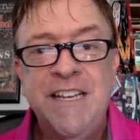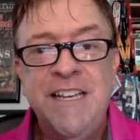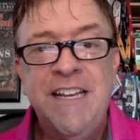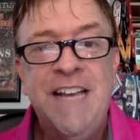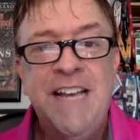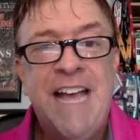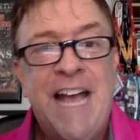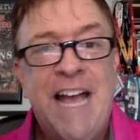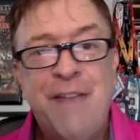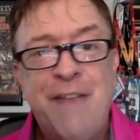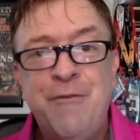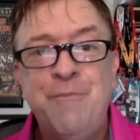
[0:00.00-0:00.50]

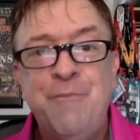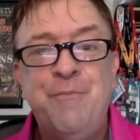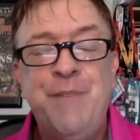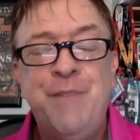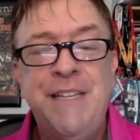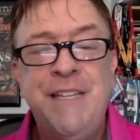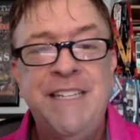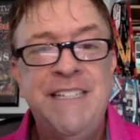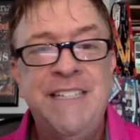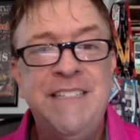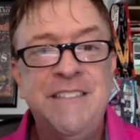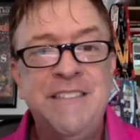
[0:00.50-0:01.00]
haven't
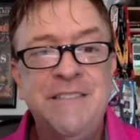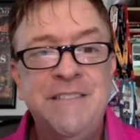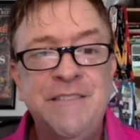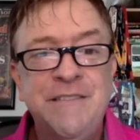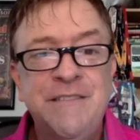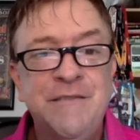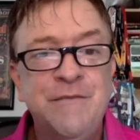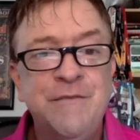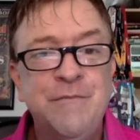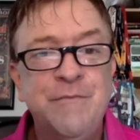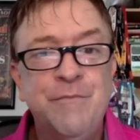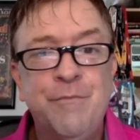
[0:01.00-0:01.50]
been
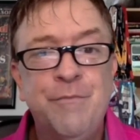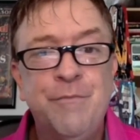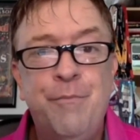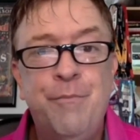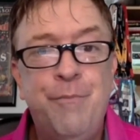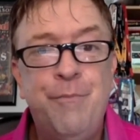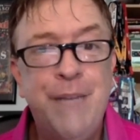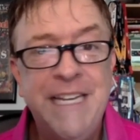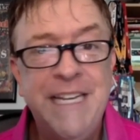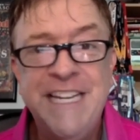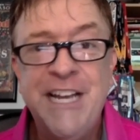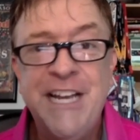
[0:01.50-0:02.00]

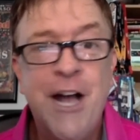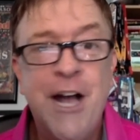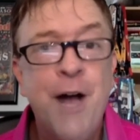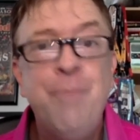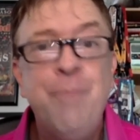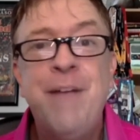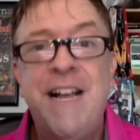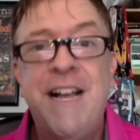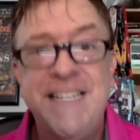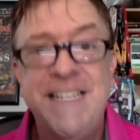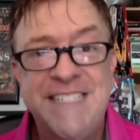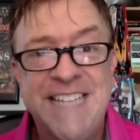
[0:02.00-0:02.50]
beating
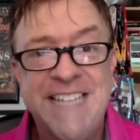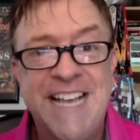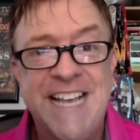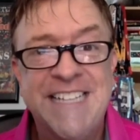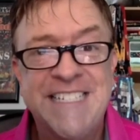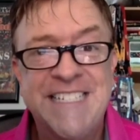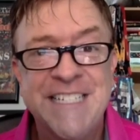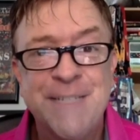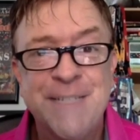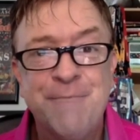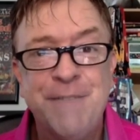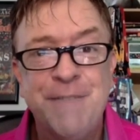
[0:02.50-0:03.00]
up on
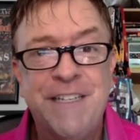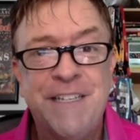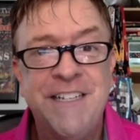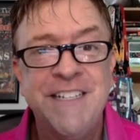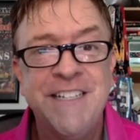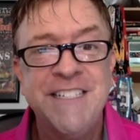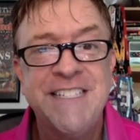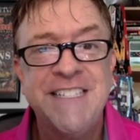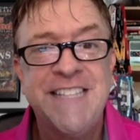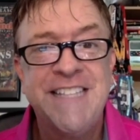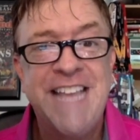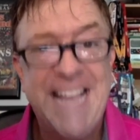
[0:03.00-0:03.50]
Texas
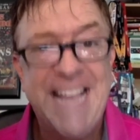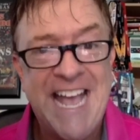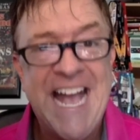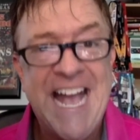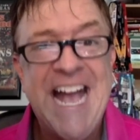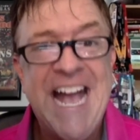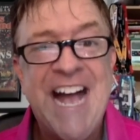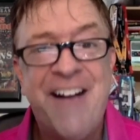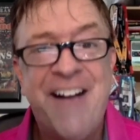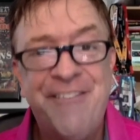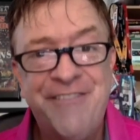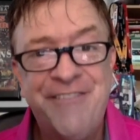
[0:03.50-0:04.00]
because they
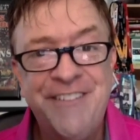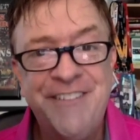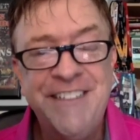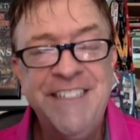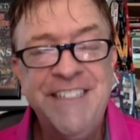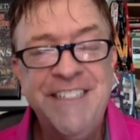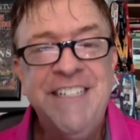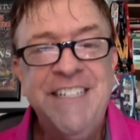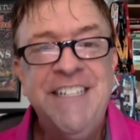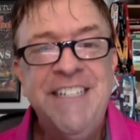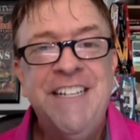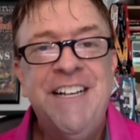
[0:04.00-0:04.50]
have
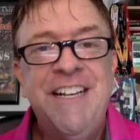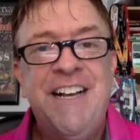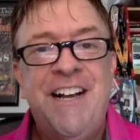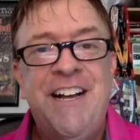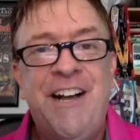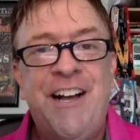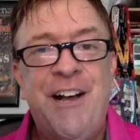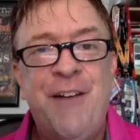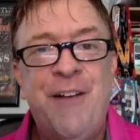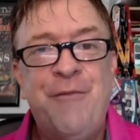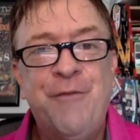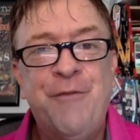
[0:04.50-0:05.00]

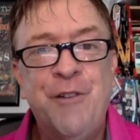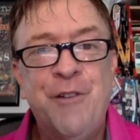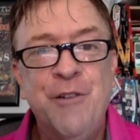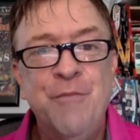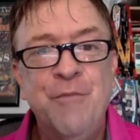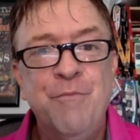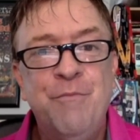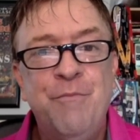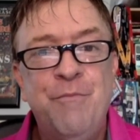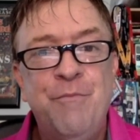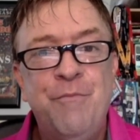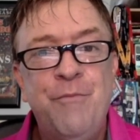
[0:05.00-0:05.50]
uh,
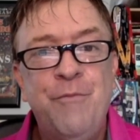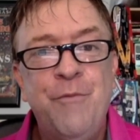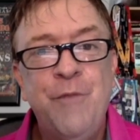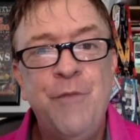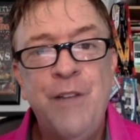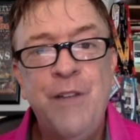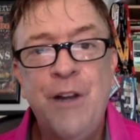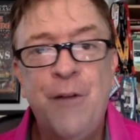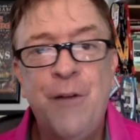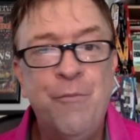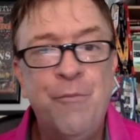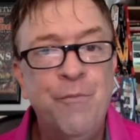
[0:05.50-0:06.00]
for,
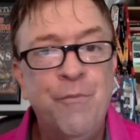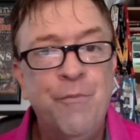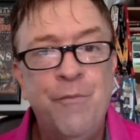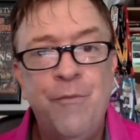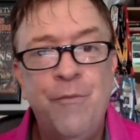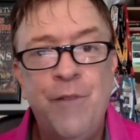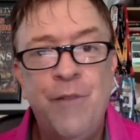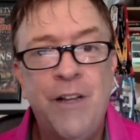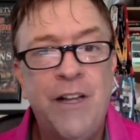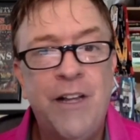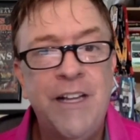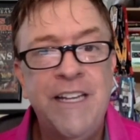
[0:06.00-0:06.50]
you know,
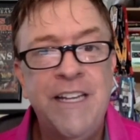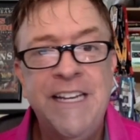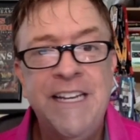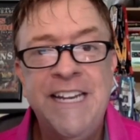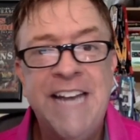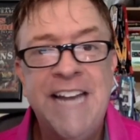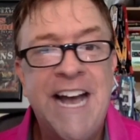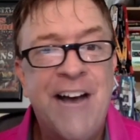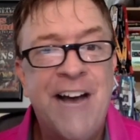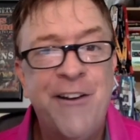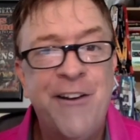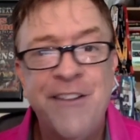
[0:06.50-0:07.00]
in
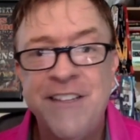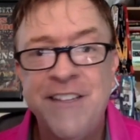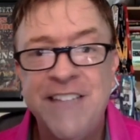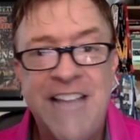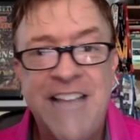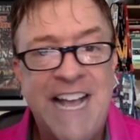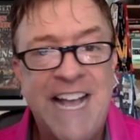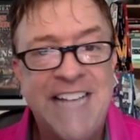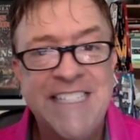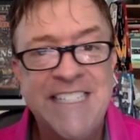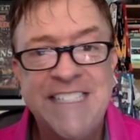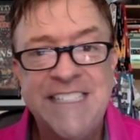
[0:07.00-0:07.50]
and out of the
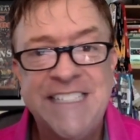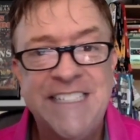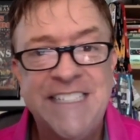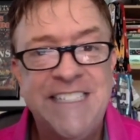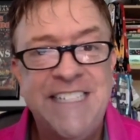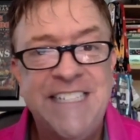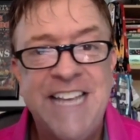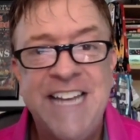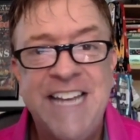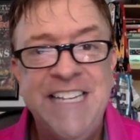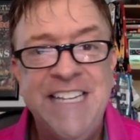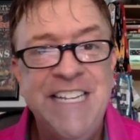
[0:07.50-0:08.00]
last
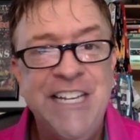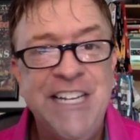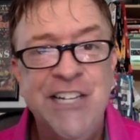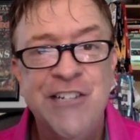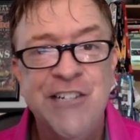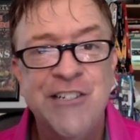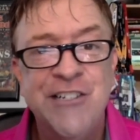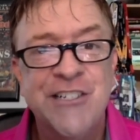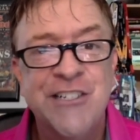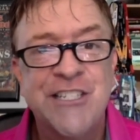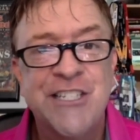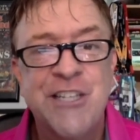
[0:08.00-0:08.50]
10
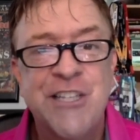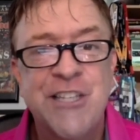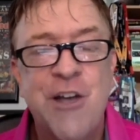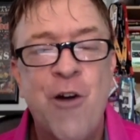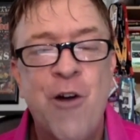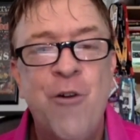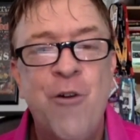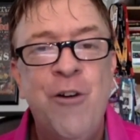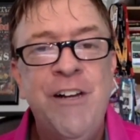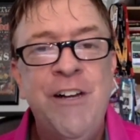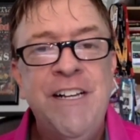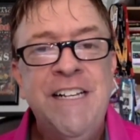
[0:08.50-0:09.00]
years.
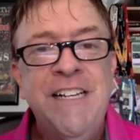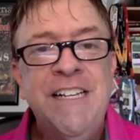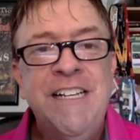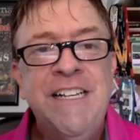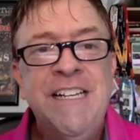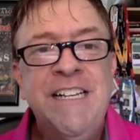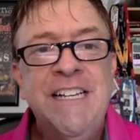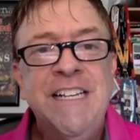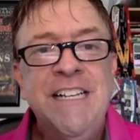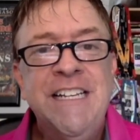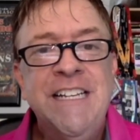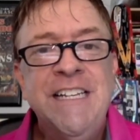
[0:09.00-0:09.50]
So,
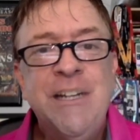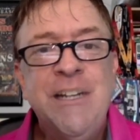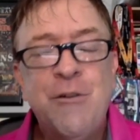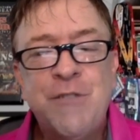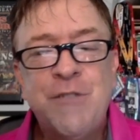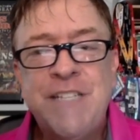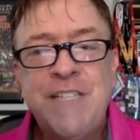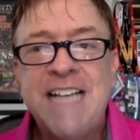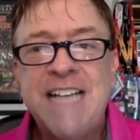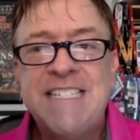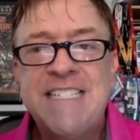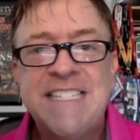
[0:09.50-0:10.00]
you know,
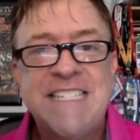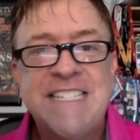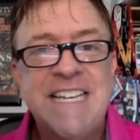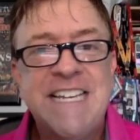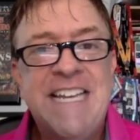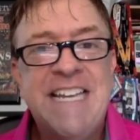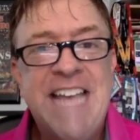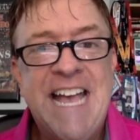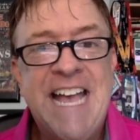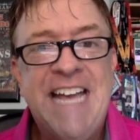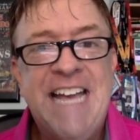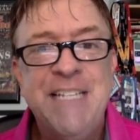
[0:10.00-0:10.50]
Texas
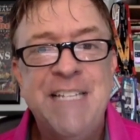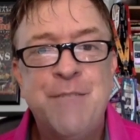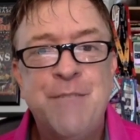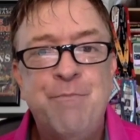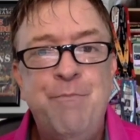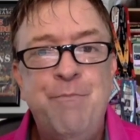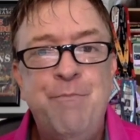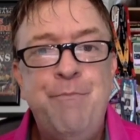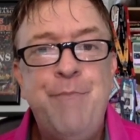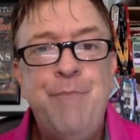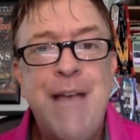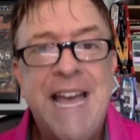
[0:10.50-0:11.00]
again is
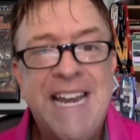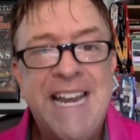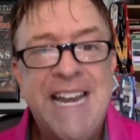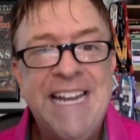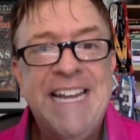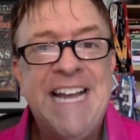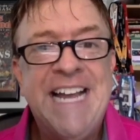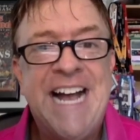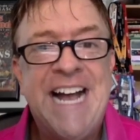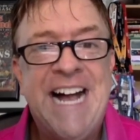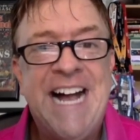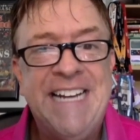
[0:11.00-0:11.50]

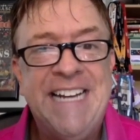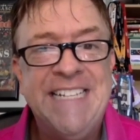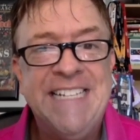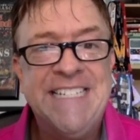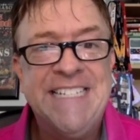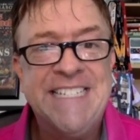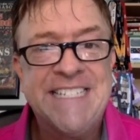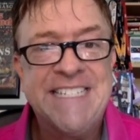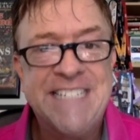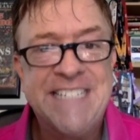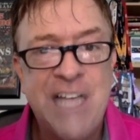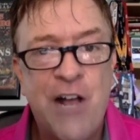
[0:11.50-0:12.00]
betting on
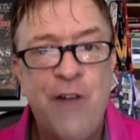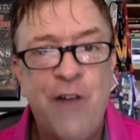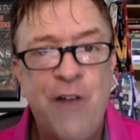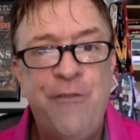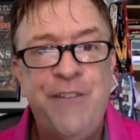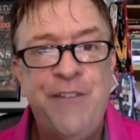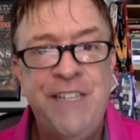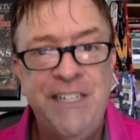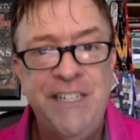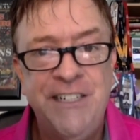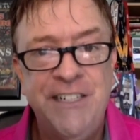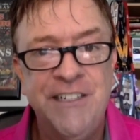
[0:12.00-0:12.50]

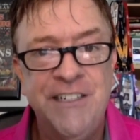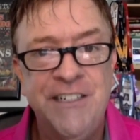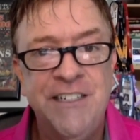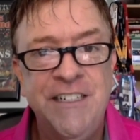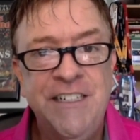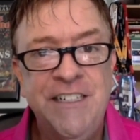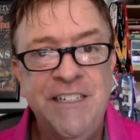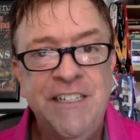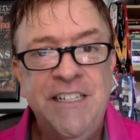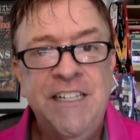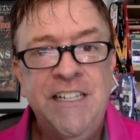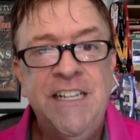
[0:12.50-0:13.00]
itself
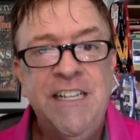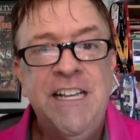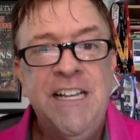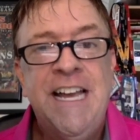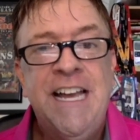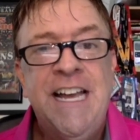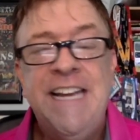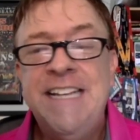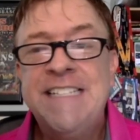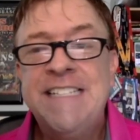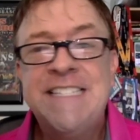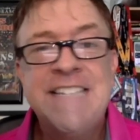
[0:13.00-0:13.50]
here,
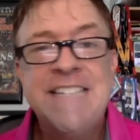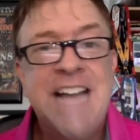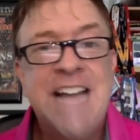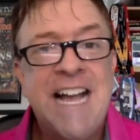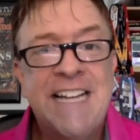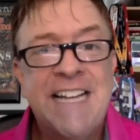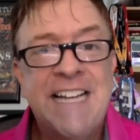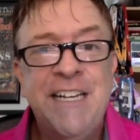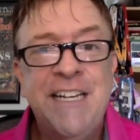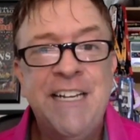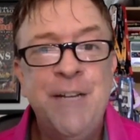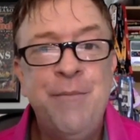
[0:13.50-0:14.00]
and it's
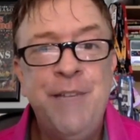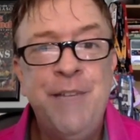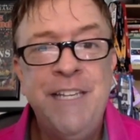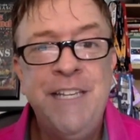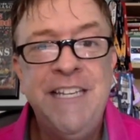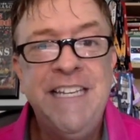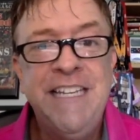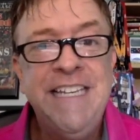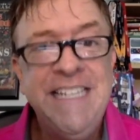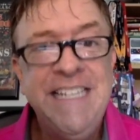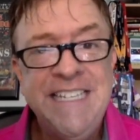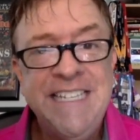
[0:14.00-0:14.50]
not going to
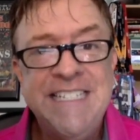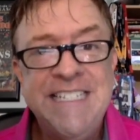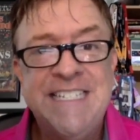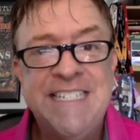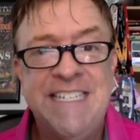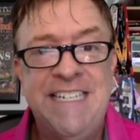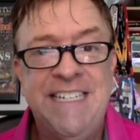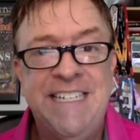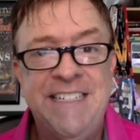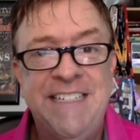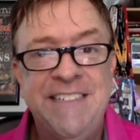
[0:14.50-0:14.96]
be easy.